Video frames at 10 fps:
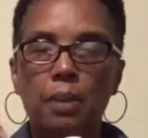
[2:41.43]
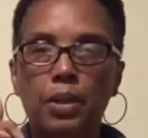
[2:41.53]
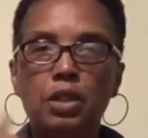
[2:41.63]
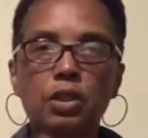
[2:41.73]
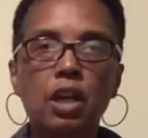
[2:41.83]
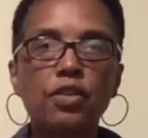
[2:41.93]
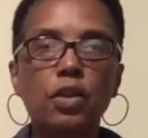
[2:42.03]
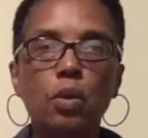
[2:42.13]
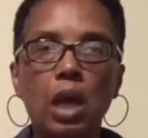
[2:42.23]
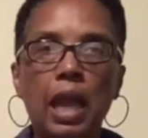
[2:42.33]
But there's
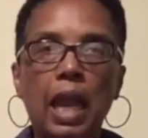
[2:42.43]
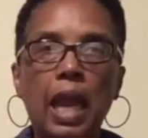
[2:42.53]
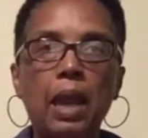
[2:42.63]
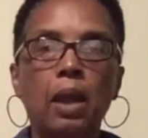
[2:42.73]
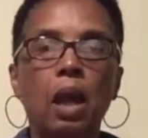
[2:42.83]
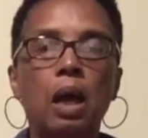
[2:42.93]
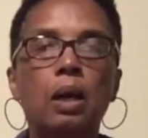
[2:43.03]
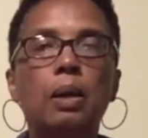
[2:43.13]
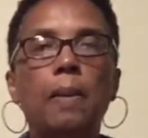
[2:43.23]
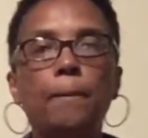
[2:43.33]
also a
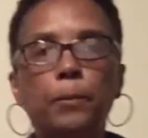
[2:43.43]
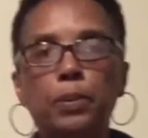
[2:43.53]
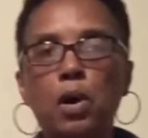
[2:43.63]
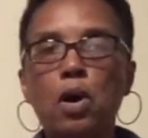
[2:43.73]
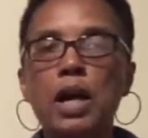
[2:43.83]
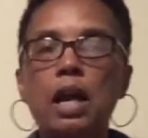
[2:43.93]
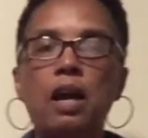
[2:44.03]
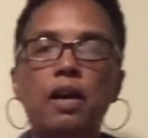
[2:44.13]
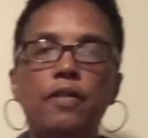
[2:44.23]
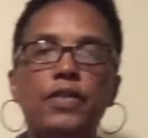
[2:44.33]
part
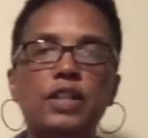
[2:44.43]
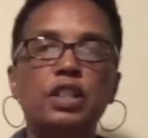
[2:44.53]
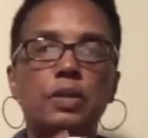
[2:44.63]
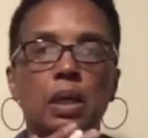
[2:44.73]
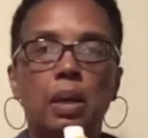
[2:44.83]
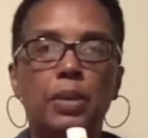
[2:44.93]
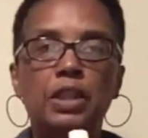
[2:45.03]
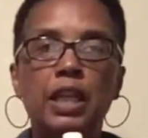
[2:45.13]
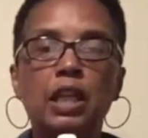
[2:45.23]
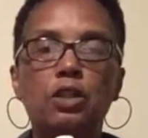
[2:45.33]
of this
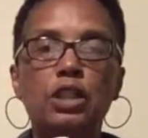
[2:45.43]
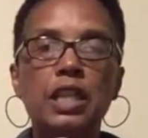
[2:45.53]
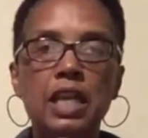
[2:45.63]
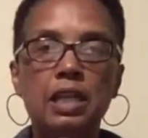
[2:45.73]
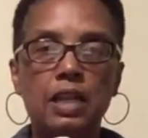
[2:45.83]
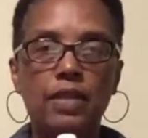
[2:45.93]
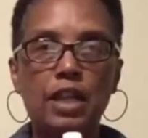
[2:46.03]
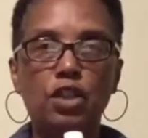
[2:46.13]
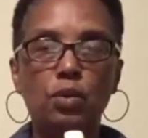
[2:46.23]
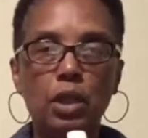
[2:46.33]
particular tendon
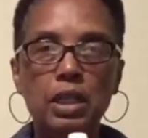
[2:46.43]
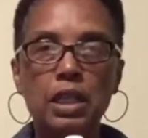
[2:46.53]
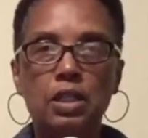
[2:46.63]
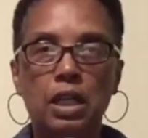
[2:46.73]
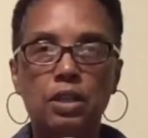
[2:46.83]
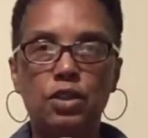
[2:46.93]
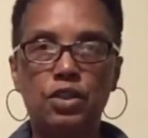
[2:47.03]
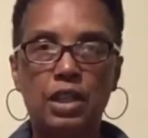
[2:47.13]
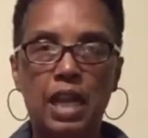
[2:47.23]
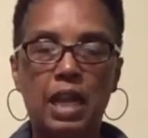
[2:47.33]
that you really need to
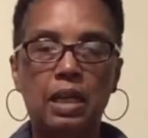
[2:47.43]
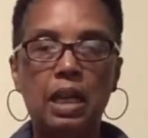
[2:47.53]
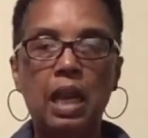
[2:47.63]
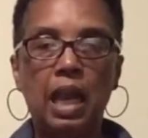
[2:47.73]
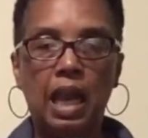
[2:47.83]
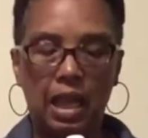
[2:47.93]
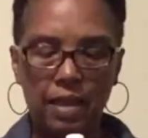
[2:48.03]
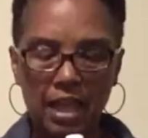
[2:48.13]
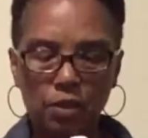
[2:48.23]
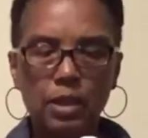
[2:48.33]
understand, and
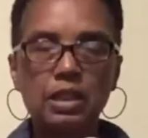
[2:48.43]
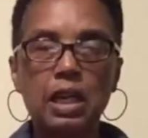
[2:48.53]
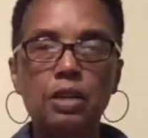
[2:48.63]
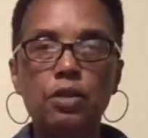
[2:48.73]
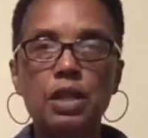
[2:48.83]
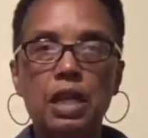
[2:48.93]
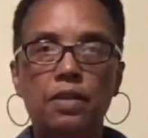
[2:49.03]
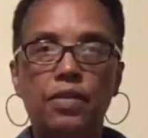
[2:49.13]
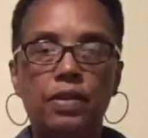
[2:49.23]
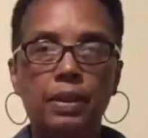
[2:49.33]
that's what's
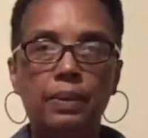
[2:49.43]
underneath.